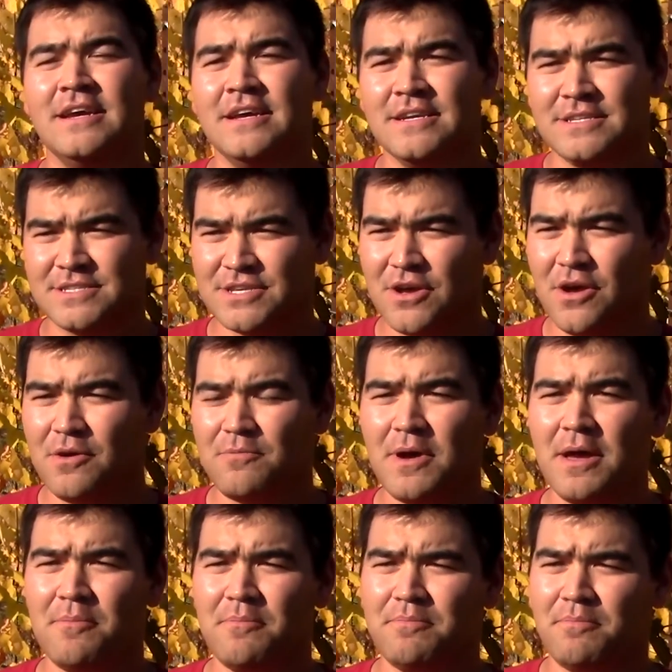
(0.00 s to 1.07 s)
So
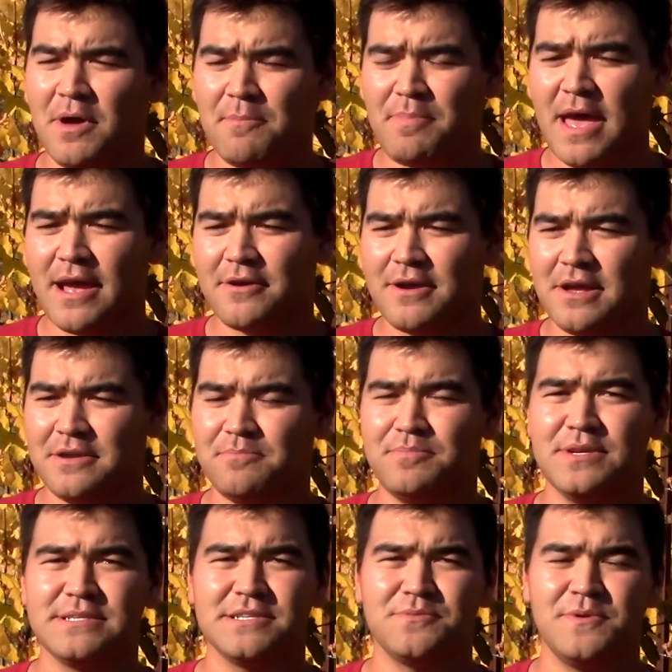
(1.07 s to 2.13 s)
my background in
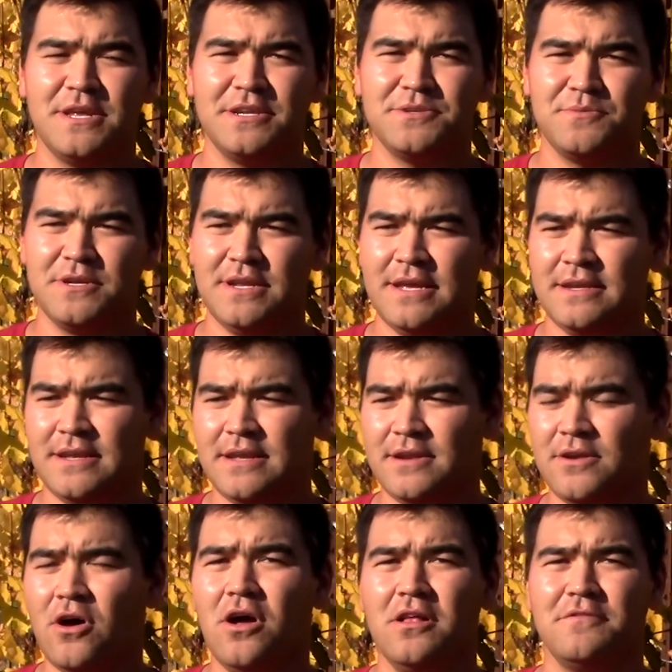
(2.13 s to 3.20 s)
business management
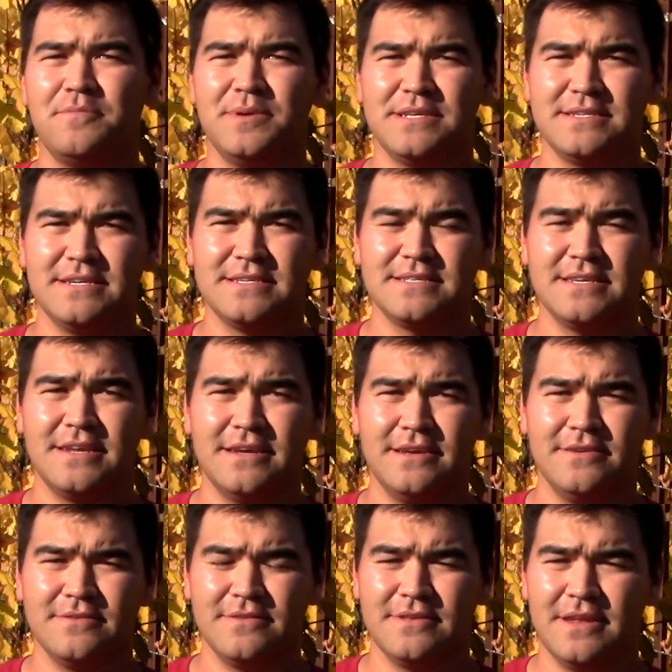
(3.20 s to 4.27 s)
and all of business that I
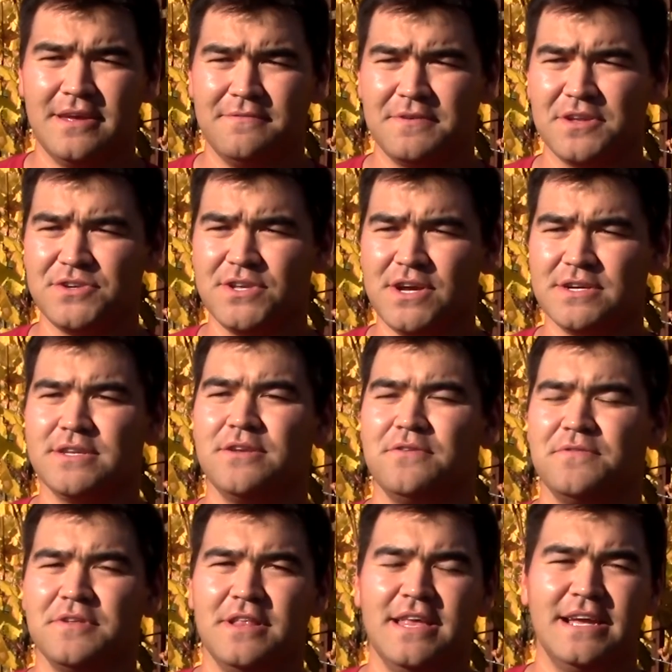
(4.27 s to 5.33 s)
have conducted
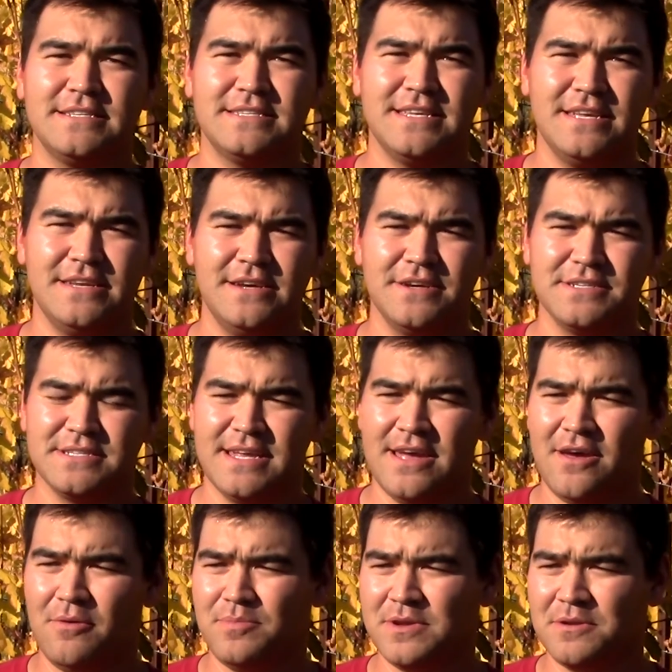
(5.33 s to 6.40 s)
over the last 10 years
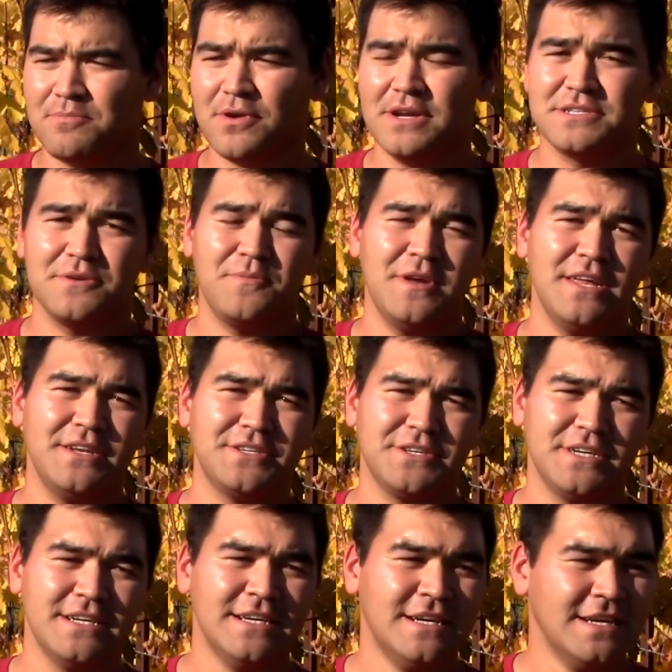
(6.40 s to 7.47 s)
now, being a project
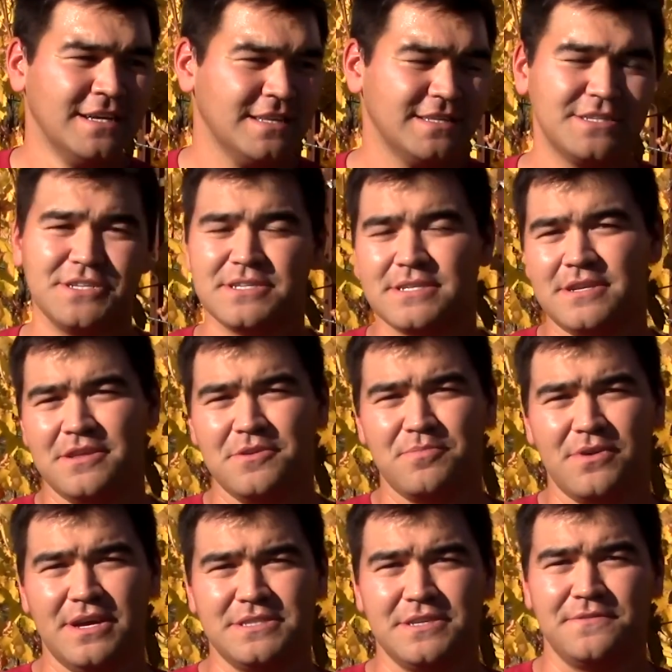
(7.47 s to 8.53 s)
manager, this is just another
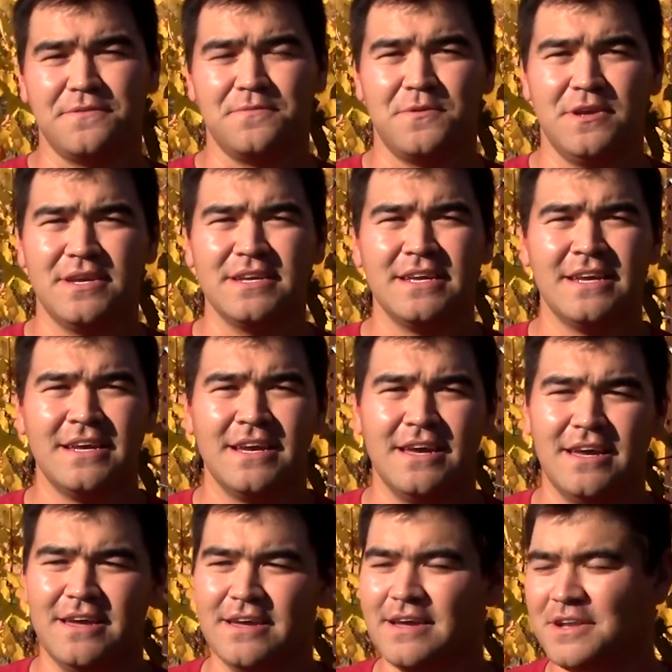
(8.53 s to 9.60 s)
project for me.
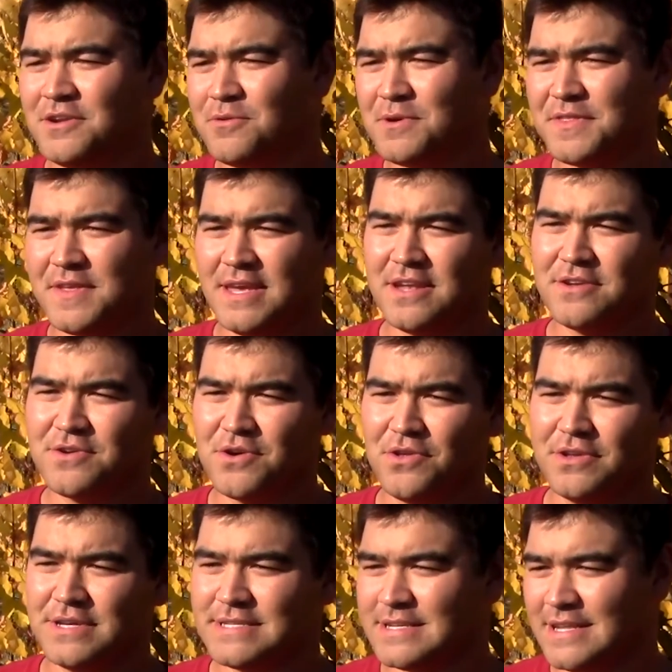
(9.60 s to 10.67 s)
I know what the end
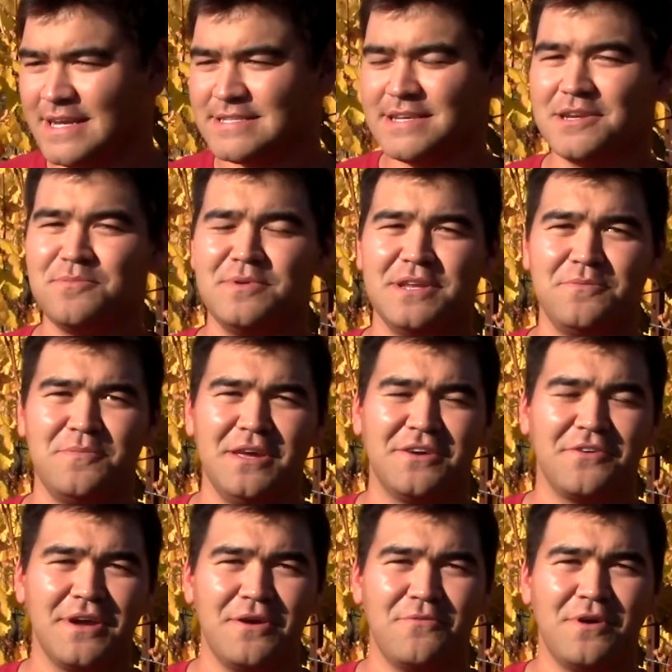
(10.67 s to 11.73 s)
goal is, and that's going to be to make
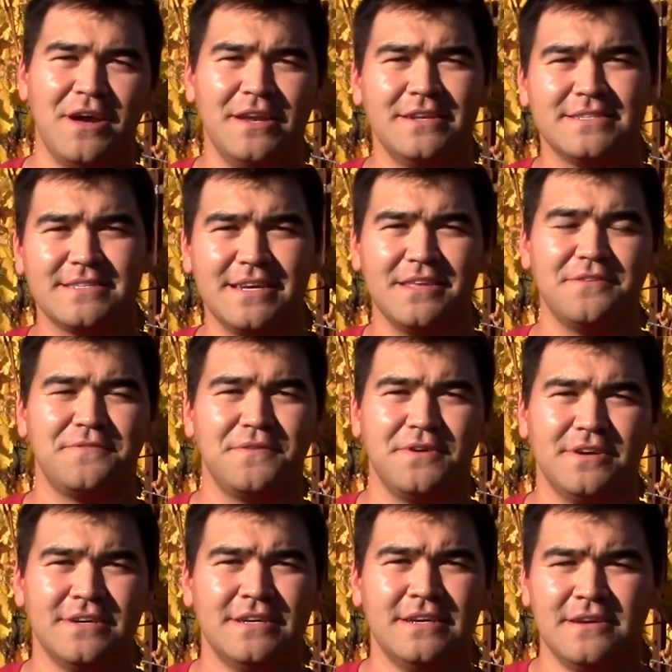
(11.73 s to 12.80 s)
great wine and sell it for
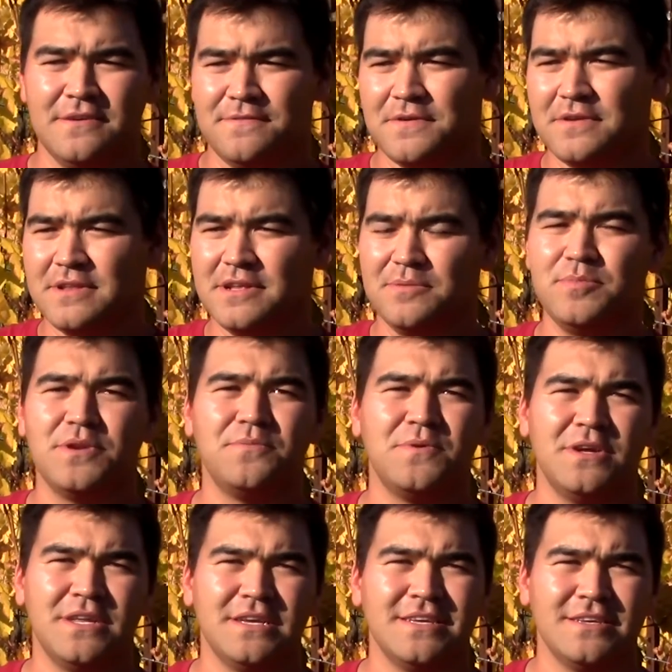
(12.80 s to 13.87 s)
a little bit of
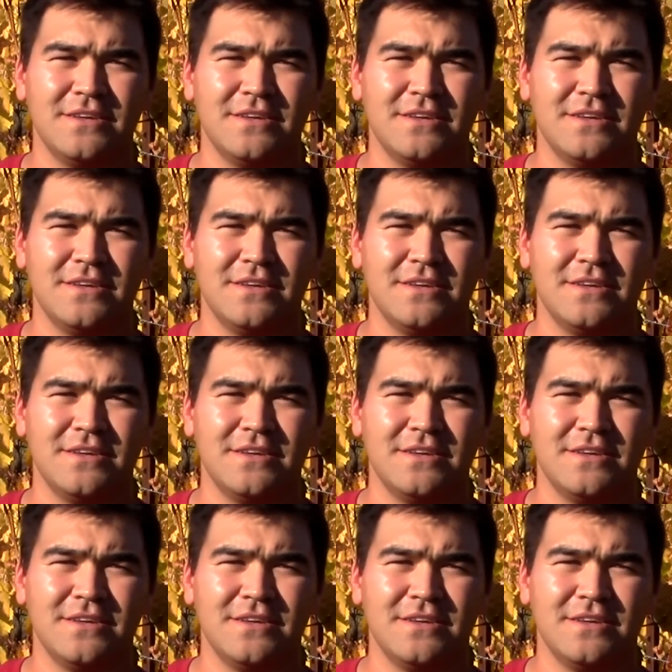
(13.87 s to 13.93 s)
money.